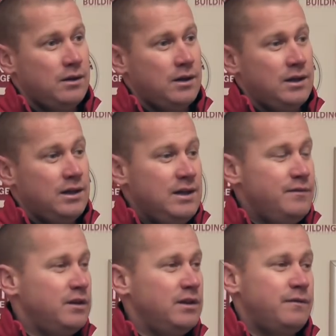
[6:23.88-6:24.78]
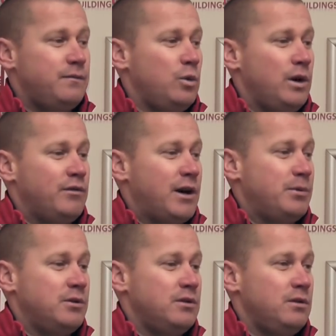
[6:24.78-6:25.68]
and even if whatever
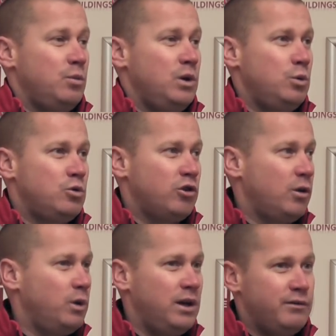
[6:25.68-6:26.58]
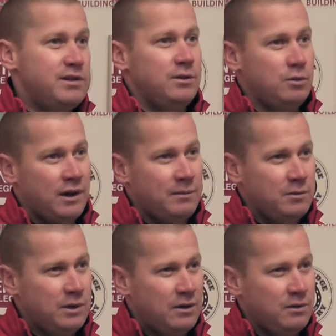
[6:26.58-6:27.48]
happened, we will try and win every single game
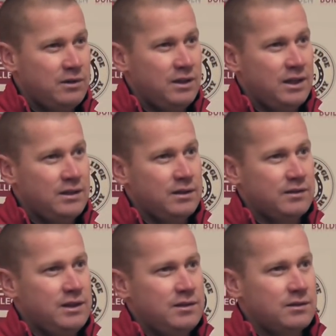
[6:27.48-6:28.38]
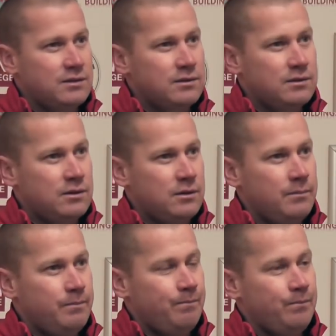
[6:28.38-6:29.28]
till now, until the end of the season.
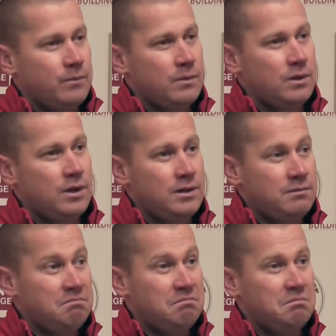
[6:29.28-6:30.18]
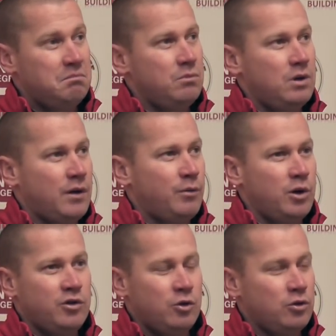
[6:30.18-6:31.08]
And
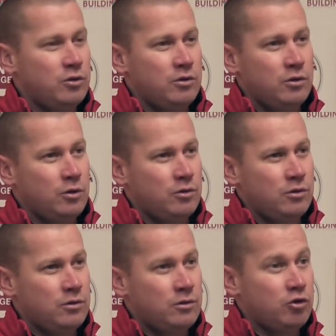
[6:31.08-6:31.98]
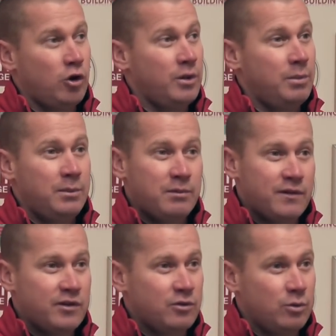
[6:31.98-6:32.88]
otherwise, you're not trying to be
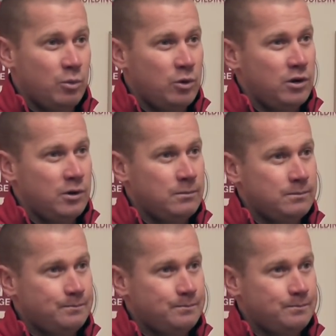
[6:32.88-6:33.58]
professional in what you do.